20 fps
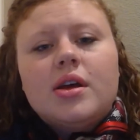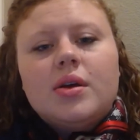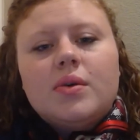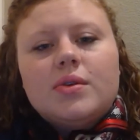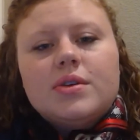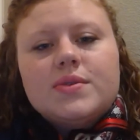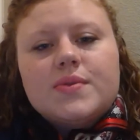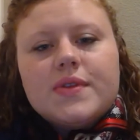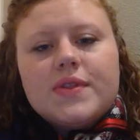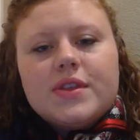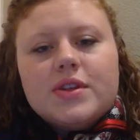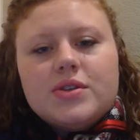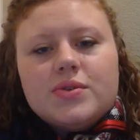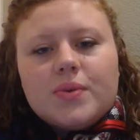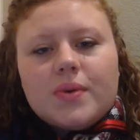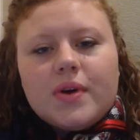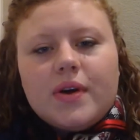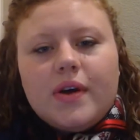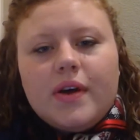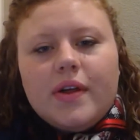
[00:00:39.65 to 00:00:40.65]
was with the
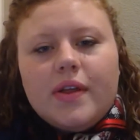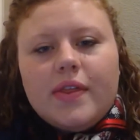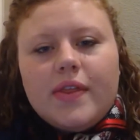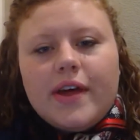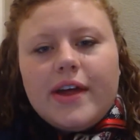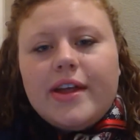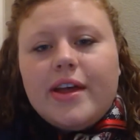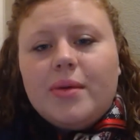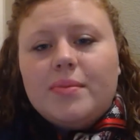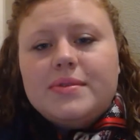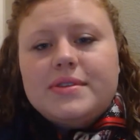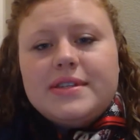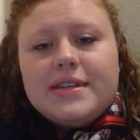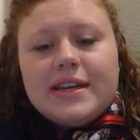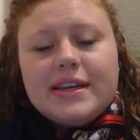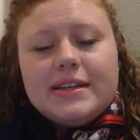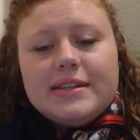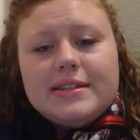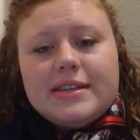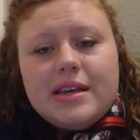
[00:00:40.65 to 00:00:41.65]
drill that helped
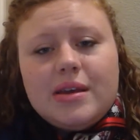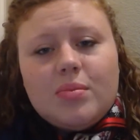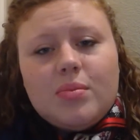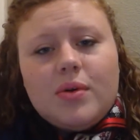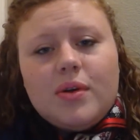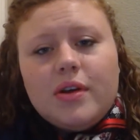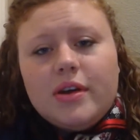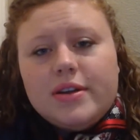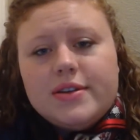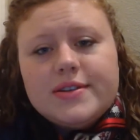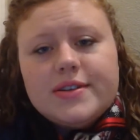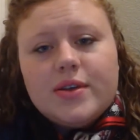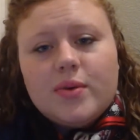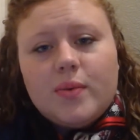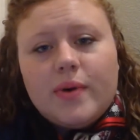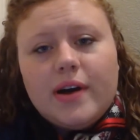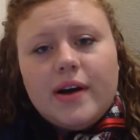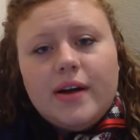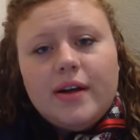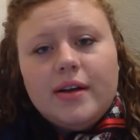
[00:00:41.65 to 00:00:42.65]
dig deep into the
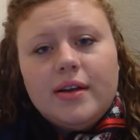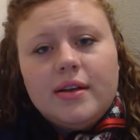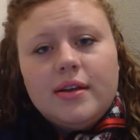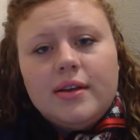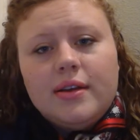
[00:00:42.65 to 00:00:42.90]
well.